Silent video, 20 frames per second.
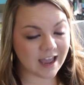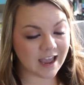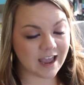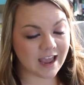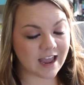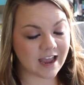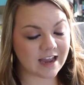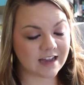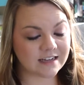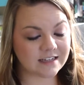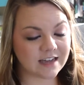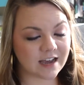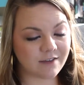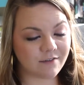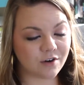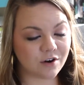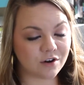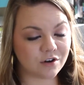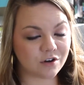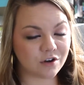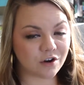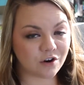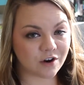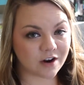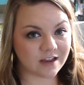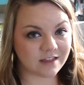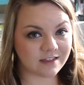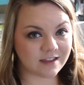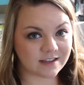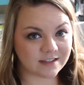and I've heard
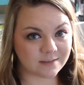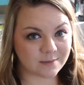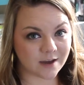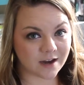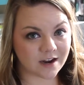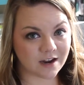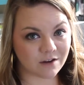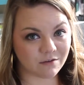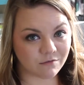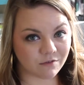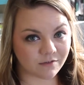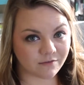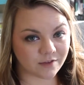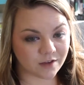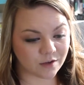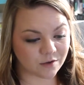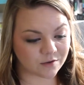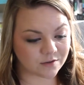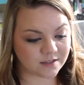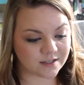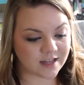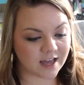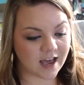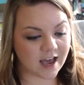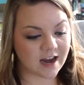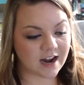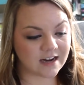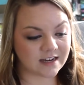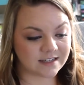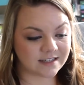great things about it in reviews
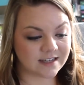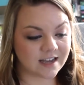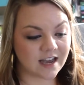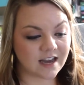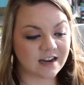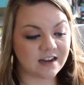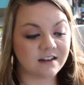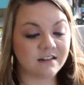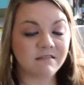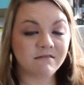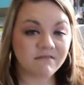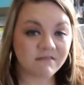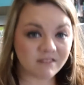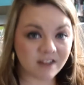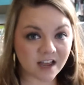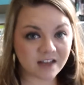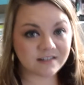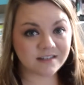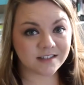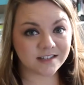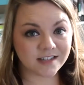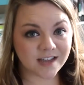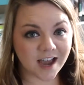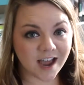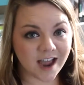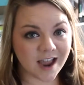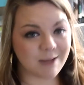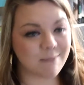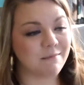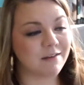that I decided now's the
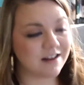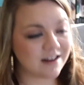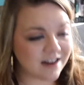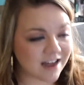time.